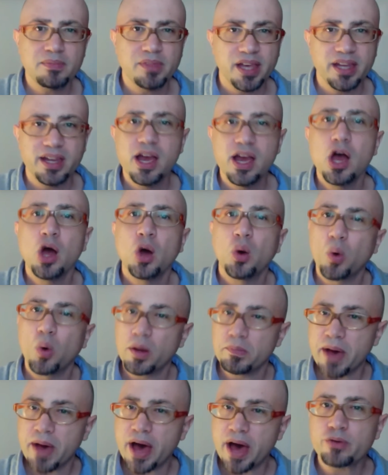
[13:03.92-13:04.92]
that what
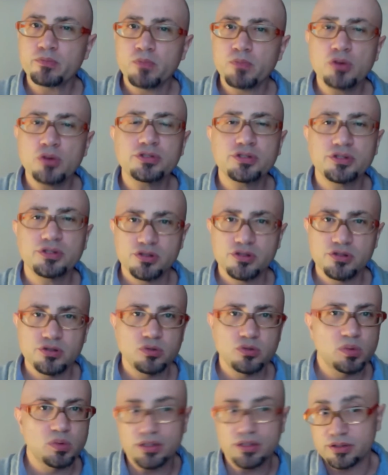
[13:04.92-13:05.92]
mattered most to you
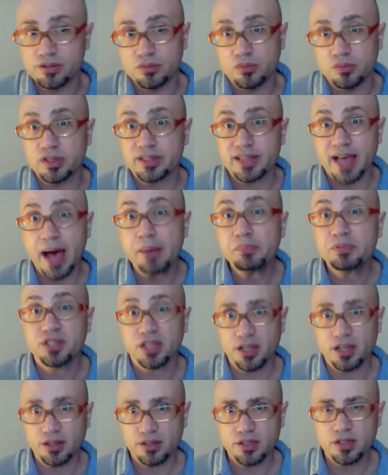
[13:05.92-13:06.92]
was
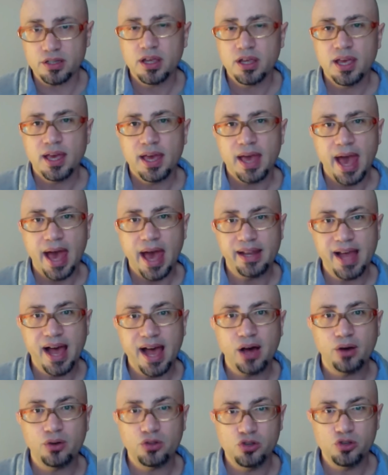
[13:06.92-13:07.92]
absent, and
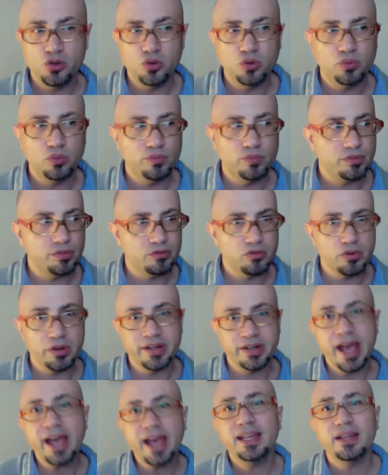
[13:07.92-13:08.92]
how you, through a
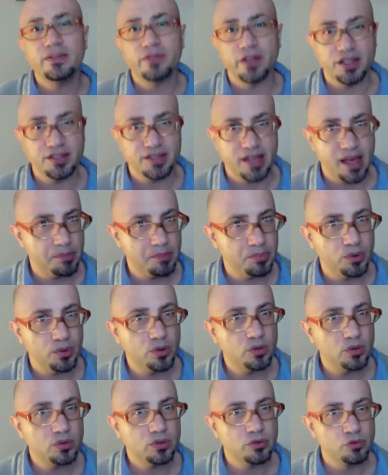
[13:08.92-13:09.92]
negative
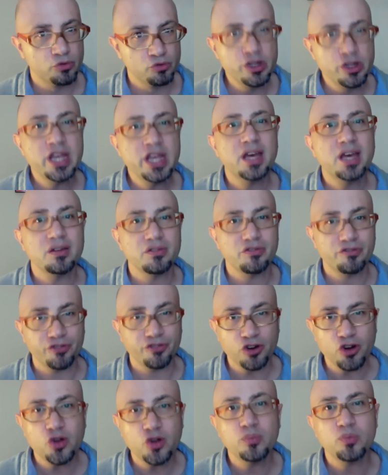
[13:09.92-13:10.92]
example,
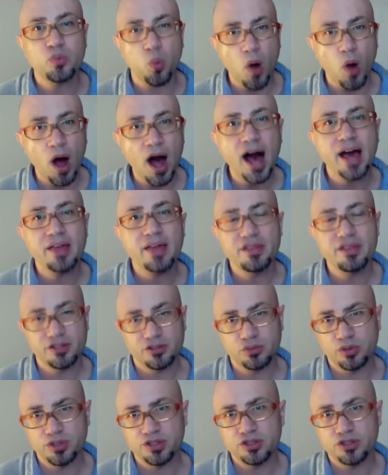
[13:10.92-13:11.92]
reconfirmed why this
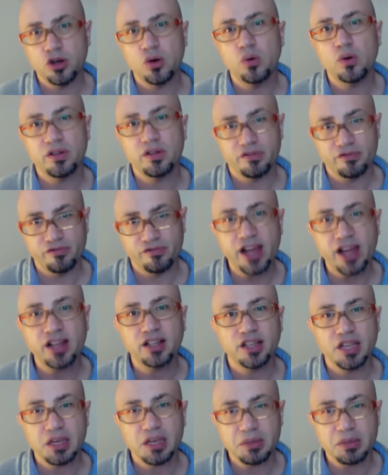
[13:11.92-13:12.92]
was so
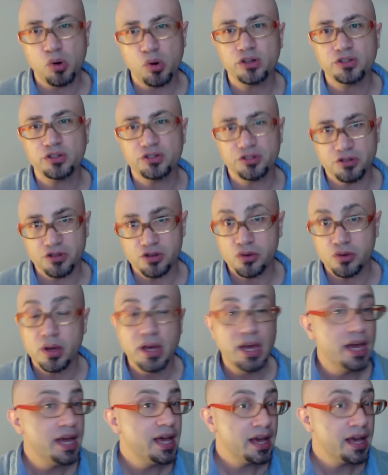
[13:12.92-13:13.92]
vitally important to you,
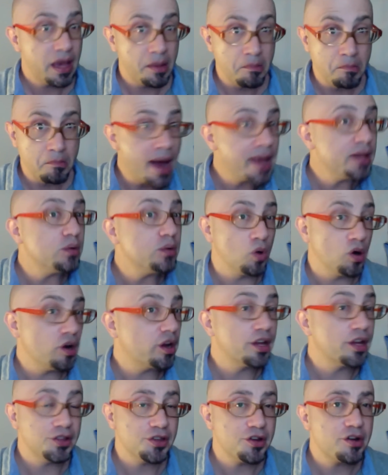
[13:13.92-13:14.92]
might work
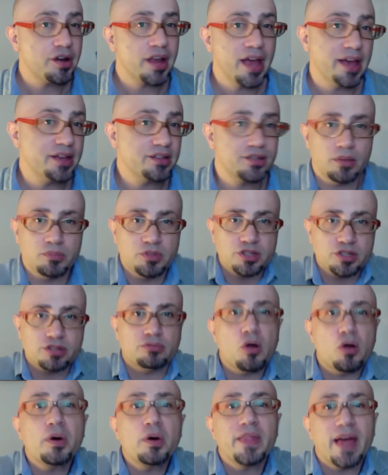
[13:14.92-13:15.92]
in your case. I'm just
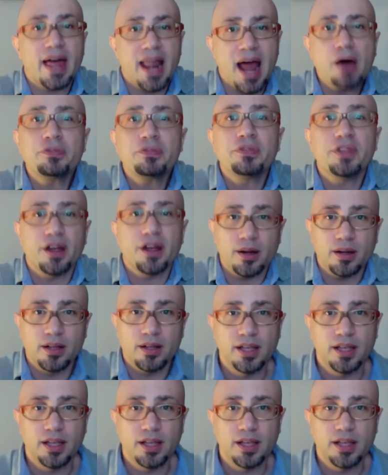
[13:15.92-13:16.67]
throwing that out there.